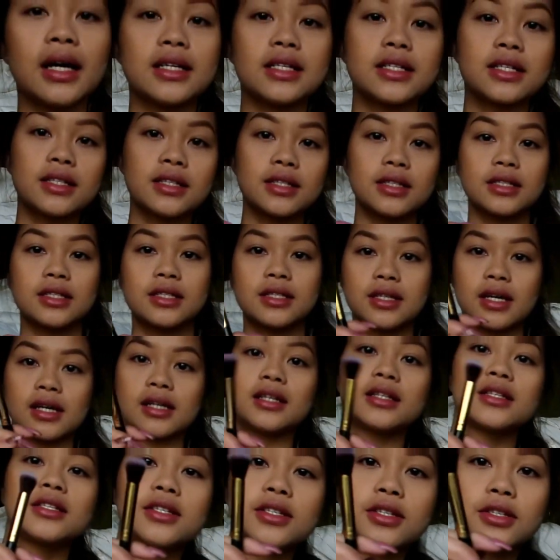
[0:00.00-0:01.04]
I
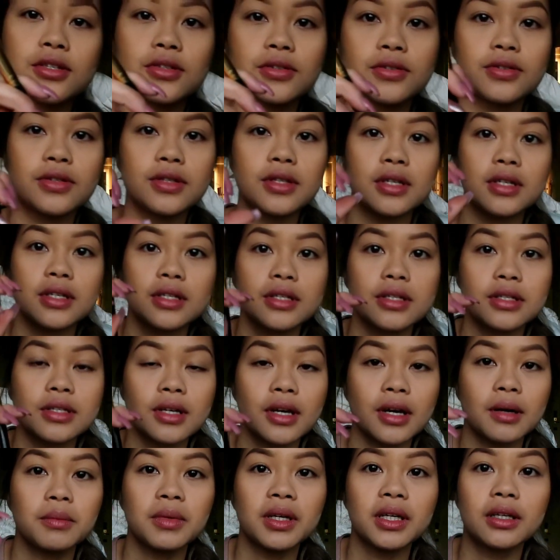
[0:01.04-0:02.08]
decided to do this.
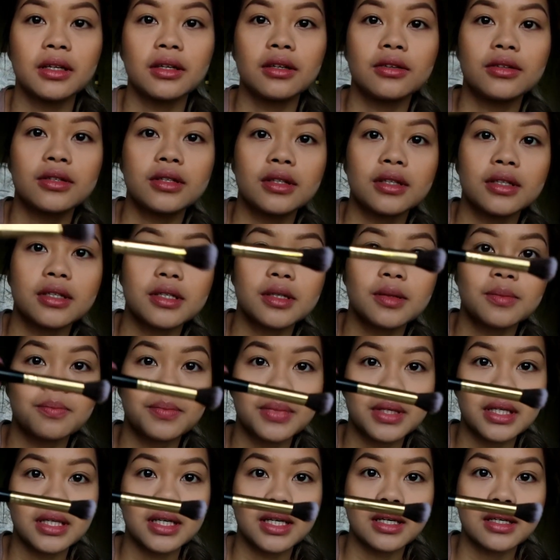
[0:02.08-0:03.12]
I'm gonna use this
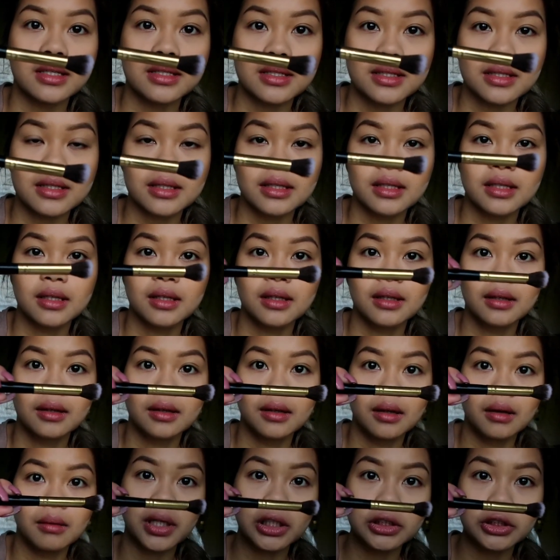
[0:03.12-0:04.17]
BS
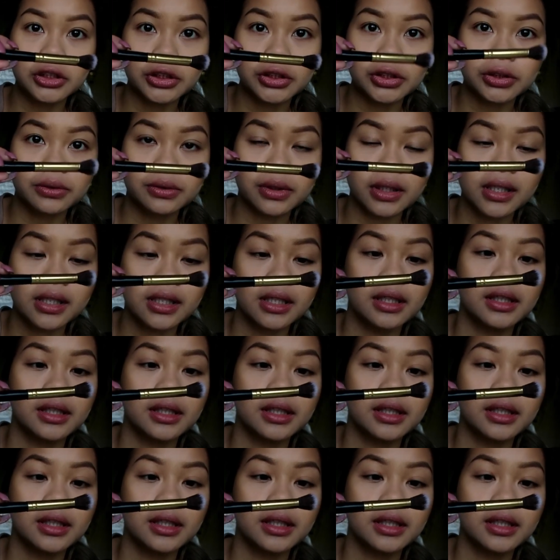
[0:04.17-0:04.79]
brush right